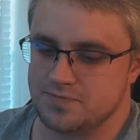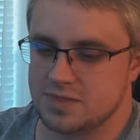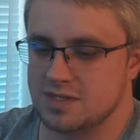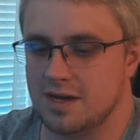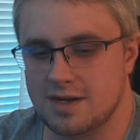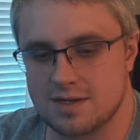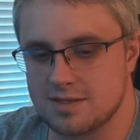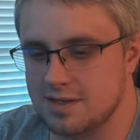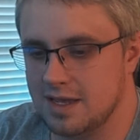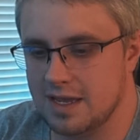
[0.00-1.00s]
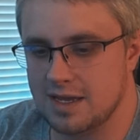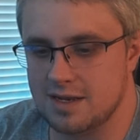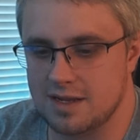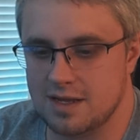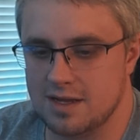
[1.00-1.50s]
Tugged
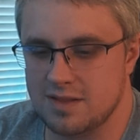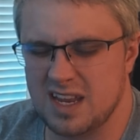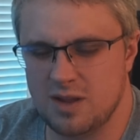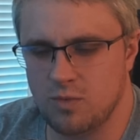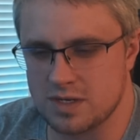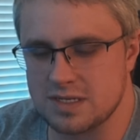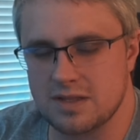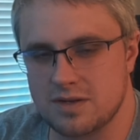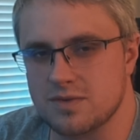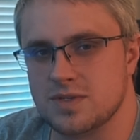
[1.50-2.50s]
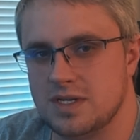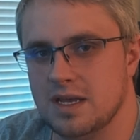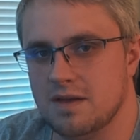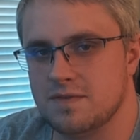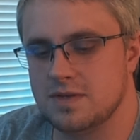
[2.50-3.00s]
and it was a little stiff.